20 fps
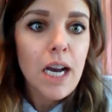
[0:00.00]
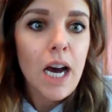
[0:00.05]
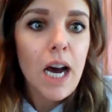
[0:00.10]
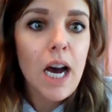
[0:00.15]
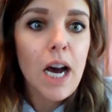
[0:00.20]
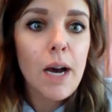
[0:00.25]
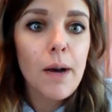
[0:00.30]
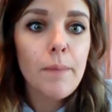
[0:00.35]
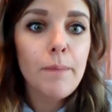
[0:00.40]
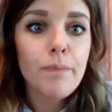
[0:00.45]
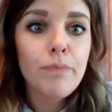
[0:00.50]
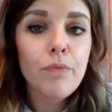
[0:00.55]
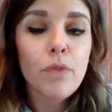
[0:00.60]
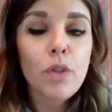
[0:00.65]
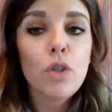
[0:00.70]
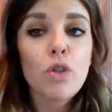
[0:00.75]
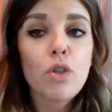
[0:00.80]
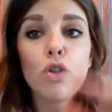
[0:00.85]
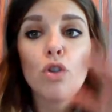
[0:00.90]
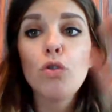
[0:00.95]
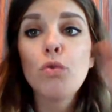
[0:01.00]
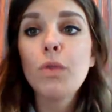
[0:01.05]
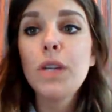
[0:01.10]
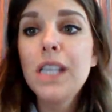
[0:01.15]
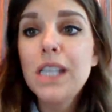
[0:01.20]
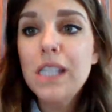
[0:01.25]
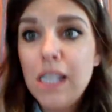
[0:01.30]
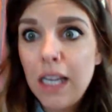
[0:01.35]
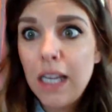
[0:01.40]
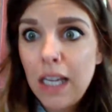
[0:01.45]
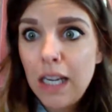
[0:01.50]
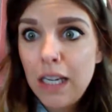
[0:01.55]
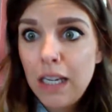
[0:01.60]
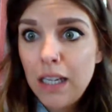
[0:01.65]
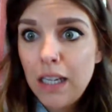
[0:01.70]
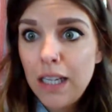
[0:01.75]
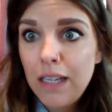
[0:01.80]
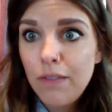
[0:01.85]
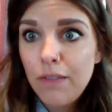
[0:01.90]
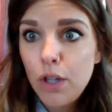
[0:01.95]
So the reason,
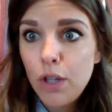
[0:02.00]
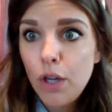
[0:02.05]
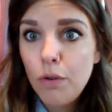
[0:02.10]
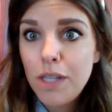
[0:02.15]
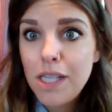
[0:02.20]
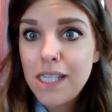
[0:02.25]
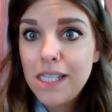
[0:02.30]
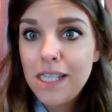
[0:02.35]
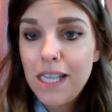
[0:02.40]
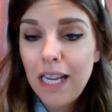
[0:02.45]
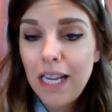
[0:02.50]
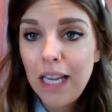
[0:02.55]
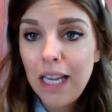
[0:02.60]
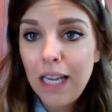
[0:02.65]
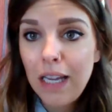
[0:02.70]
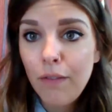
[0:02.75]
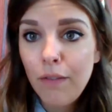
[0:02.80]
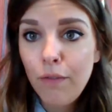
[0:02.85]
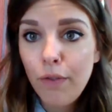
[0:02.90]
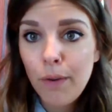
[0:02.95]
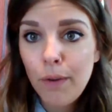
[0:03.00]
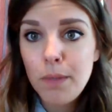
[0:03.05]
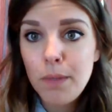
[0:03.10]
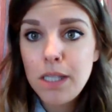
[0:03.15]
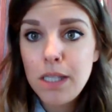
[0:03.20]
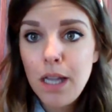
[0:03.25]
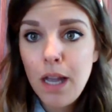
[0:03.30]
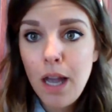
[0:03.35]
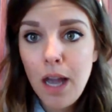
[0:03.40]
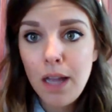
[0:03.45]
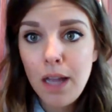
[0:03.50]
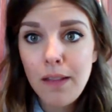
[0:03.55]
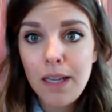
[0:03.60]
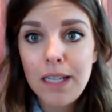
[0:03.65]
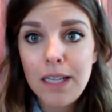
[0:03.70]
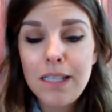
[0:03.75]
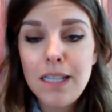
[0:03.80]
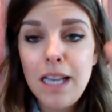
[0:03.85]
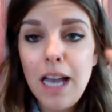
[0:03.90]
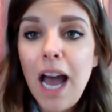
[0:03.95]
even though it's second from the sun, that
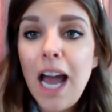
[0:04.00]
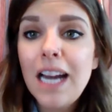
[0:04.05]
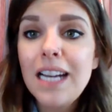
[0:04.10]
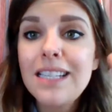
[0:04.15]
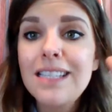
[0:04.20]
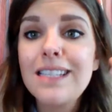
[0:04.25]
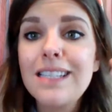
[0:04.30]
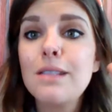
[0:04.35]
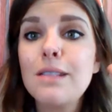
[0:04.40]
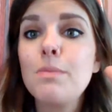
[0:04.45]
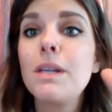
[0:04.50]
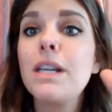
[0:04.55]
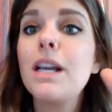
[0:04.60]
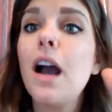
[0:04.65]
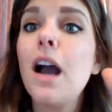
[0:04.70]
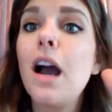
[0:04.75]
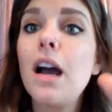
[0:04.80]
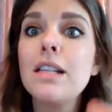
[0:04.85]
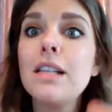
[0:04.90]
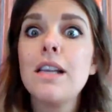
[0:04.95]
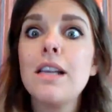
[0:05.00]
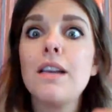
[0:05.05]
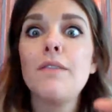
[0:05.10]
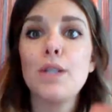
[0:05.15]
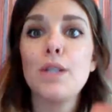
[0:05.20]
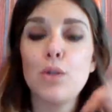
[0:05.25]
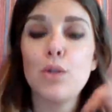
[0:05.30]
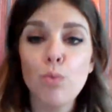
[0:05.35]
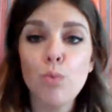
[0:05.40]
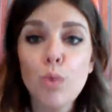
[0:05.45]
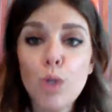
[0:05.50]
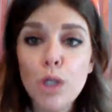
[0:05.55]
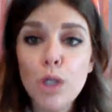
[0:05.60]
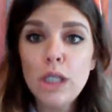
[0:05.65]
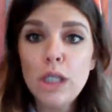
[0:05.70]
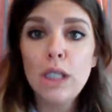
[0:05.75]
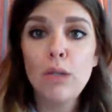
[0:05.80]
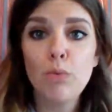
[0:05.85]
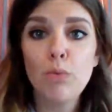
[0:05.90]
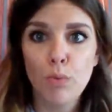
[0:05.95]
it's the hottest is because of its
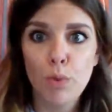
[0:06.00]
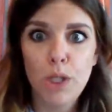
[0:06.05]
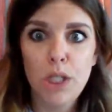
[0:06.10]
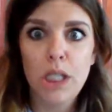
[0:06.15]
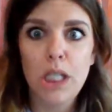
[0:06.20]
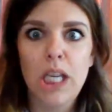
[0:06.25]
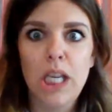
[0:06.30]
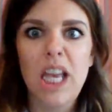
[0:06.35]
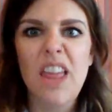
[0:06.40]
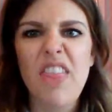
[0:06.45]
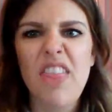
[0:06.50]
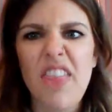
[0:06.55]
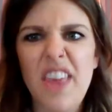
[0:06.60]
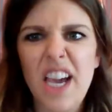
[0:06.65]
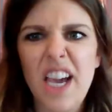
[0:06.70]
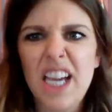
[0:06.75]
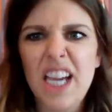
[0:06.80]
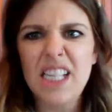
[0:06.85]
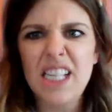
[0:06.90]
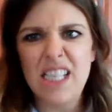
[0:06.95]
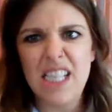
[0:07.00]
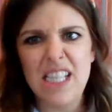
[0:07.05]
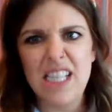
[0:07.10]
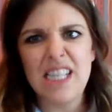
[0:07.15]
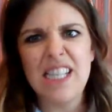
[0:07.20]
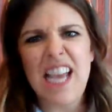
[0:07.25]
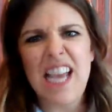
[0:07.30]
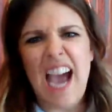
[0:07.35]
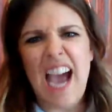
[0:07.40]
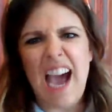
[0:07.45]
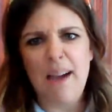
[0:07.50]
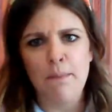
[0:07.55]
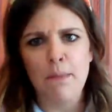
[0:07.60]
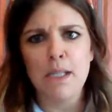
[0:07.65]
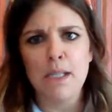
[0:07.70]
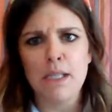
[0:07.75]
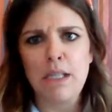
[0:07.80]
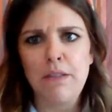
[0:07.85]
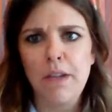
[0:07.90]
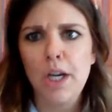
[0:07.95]
really, really thick, dense
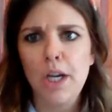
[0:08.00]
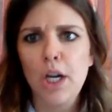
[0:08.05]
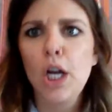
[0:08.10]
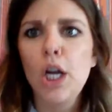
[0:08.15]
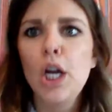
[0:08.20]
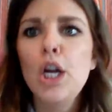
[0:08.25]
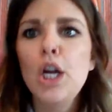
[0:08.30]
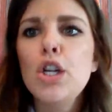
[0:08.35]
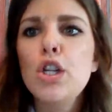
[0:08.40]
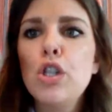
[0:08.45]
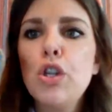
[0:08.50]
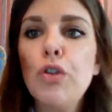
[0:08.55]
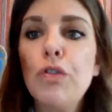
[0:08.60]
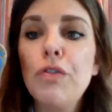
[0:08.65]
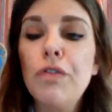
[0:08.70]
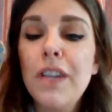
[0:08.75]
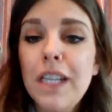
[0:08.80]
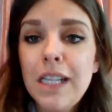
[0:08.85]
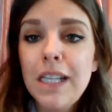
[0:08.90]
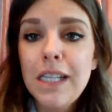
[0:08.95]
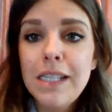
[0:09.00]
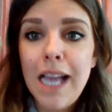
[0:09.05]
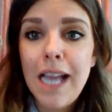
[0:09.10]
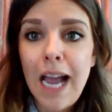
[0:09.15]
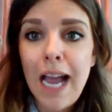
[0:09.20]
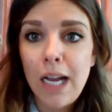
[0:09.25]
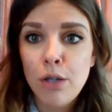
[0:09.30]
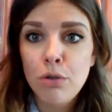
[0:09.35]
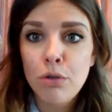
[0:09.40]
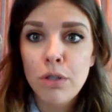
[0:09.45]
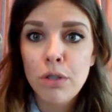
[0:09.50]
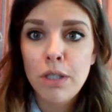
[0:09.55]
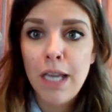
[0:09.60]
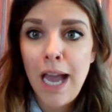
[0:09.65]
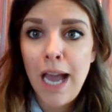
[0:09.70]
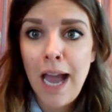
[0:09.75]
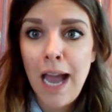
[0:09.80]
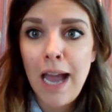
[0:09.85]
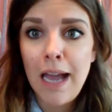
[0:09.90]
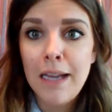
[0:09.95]
atmosphere. So Venus actually
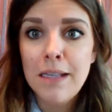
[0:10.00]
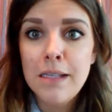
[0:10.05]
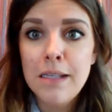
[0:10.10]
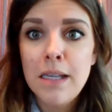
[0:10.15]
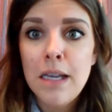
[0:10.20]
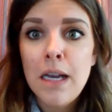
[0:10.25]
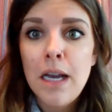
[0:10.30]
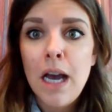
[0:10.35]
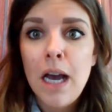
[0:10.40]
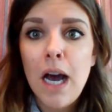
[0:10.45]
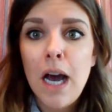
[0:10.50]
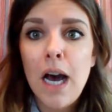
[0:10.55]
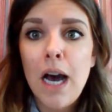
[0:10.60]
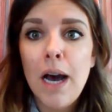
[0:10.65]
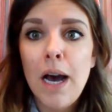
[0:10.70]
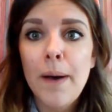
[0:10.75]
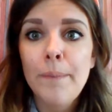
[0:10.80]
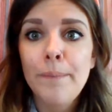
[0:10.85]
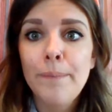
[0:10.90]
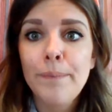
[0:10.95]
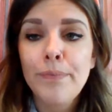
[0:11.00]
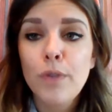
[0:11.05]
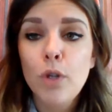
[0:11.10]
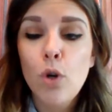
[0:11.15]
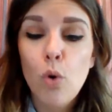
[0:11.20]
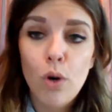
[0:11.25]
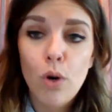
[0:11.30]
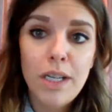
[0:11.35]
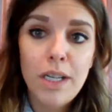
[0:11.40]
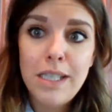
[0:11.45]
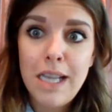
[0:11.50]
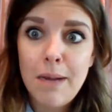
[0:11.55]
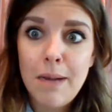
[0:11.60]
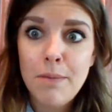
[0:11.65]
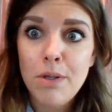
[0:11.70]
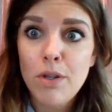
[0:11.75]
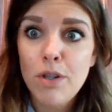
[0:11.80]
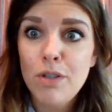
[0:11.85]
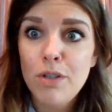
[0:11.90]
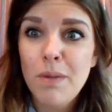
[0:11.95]
has, or its
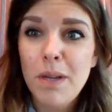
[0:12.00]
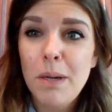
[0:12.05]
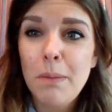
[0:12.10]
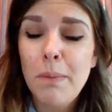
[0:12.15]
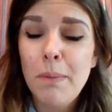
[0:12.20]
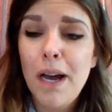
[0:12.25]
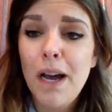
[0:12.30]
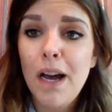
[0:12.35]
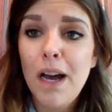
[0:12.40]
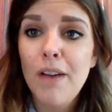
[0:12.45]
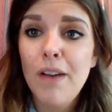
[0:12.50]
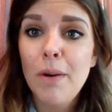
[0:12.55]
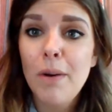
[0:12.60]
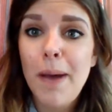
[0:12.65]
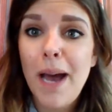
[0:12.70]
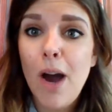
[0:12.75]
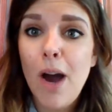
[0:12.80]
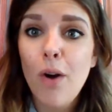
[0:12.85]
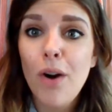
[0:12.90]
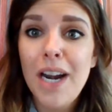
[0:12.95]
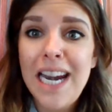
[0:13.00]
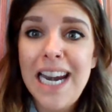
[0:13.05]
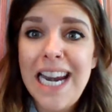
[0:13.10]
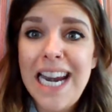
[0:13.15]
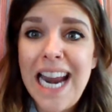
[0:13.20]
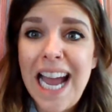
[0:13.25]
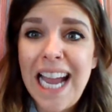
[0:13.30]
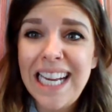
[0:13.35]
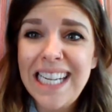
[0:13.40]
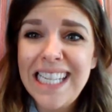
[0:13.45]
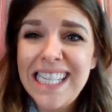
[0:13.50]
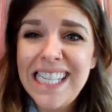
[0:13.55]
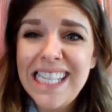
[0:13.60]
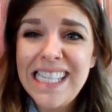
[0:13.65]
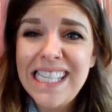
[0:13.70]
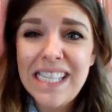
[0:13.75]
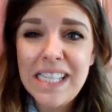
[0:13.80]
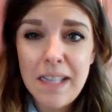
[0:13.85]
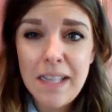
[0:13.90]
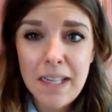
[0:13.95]
atmosphere is made up of about
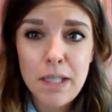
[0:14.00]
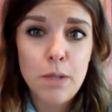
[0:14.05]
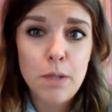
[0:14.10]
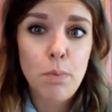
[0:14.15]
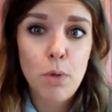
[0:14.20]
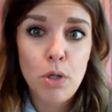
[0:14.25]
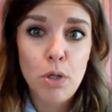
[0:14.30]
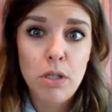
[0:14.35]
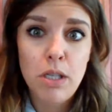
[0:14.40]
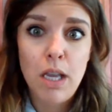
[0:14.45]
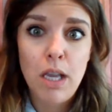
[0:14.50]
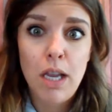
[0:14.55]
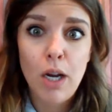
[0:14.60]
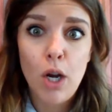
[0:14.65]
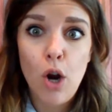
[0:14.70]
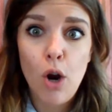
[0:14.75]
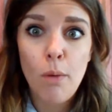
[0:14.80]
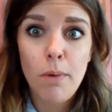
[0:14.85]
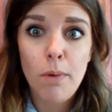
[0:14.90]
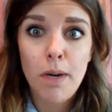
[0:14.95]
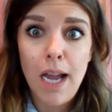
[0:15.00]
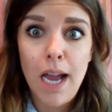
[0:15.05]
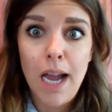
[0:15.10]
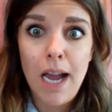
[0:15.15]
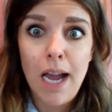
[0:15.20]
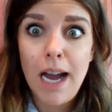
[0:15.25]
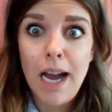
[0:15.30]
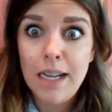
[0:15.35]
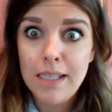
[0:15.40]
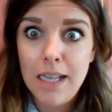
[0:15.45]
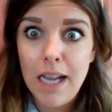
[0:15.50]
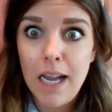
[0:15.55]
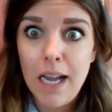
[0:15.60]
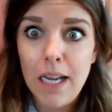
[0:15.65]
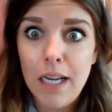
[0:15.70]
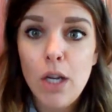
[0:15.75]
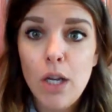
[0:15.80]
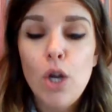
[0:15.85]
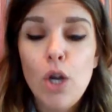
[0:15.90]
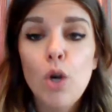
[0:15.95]
96% carbon
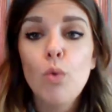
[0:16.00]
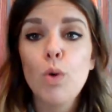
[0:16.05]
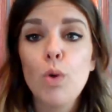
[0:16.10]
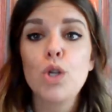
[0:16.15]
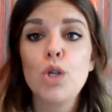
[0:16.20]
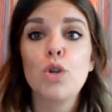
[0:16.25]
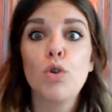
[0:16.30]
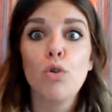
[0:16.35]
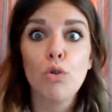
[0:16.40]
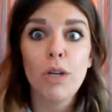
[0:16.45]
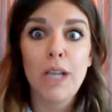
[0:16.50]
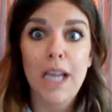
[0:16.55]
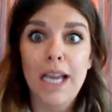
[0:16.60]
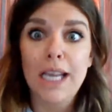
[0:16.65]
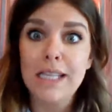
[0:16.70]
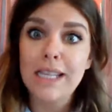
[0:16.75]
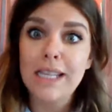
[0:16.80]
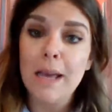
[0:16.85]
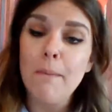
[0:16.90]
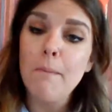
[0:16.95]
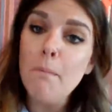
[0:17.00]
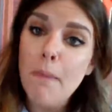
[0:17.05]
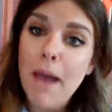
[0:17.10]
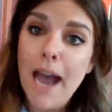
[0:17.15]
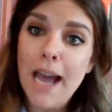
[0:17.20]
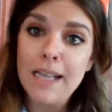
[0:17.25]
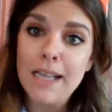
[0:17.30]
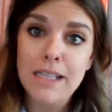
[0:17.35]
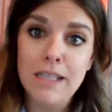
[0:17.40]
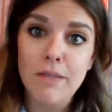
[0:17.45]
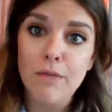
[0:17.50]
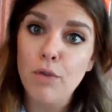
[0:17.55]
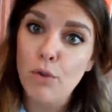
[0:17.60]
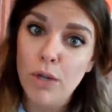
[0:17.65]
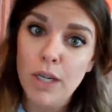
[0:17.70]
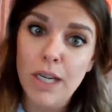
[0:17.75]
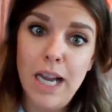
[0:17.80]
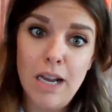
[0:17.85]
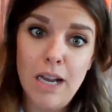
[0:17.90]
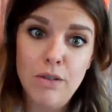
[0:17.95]
dioxide, which creates that massive
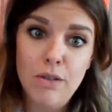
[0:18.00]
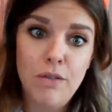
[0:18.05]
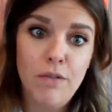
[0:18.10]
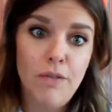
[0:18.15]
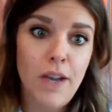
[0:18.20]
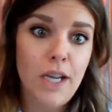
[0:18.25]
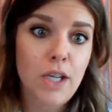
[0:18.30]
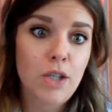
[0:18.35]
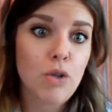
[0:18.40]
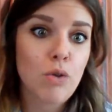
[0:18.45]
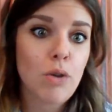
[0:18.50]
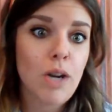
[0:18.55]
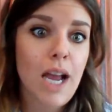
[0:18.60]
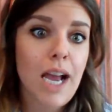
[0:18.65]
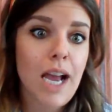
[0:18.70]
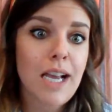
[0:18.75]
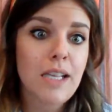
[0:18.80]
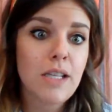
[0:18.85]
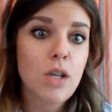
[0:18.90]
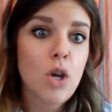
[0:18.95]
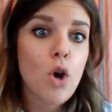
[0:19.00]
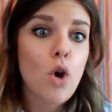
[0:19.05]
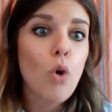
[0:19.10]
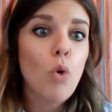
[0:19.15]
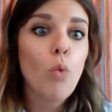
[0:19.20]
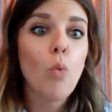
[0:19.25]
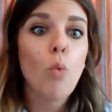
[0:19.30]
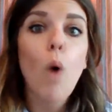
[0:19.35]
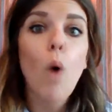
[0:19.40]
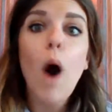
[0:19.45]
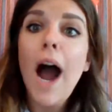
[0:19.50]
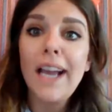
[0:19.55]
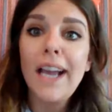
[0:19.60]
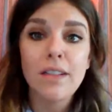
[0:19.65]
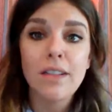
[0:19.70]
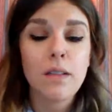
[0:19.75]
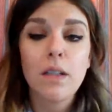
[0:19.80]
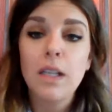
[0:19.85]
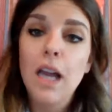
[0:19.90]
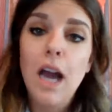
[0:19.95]
greenhouse effect. So it has
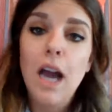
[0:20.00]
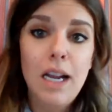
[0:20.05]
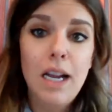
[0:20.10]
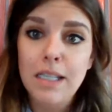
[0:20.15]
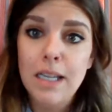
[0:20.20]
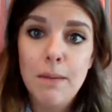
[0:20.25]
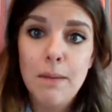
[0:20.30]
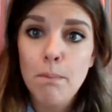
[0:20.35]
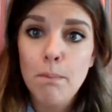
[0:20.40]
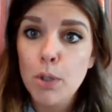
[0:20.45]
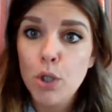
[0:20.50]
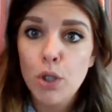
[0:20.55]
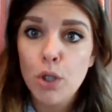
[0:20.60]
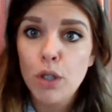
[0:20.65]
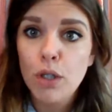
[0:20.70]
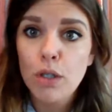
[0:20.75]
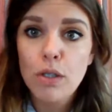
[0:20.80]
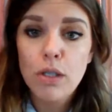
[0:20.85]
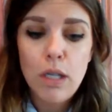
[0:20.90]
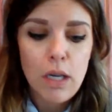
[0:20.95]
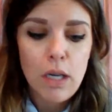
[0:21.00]
wildly hot temperatures.